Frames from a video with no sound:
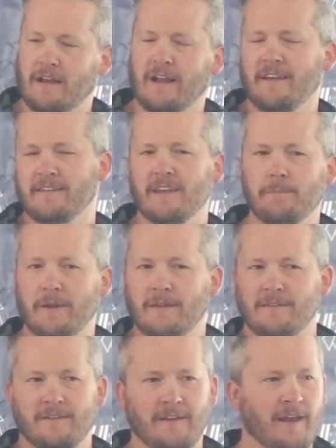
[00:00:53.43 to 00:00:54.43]
can I sleep
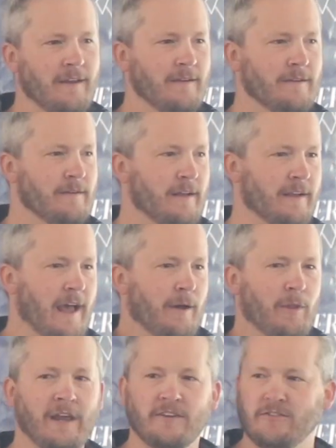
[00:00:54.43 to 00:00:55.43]
in today? Like
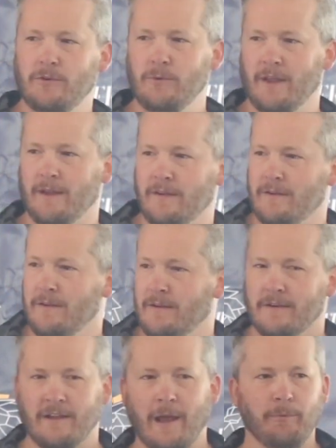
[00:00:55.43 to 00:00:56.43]
how late is too late?
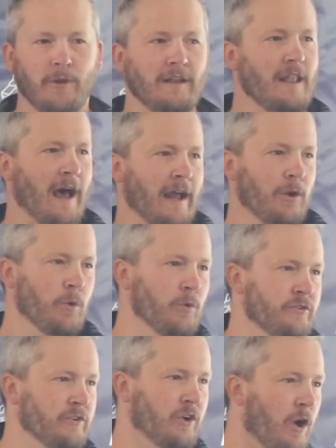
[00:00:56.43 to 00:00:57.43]
Can I play 9
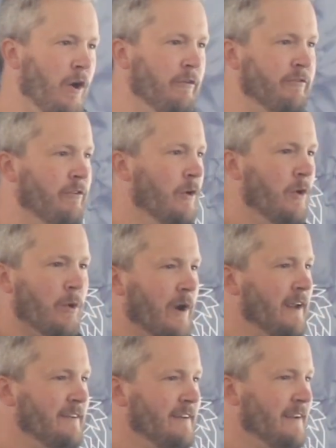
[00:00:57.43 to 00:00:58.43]
holes of golf
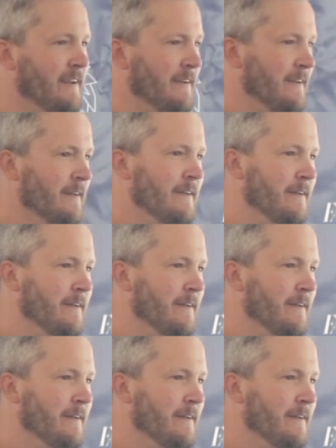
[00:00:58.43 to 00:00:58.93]
or 18?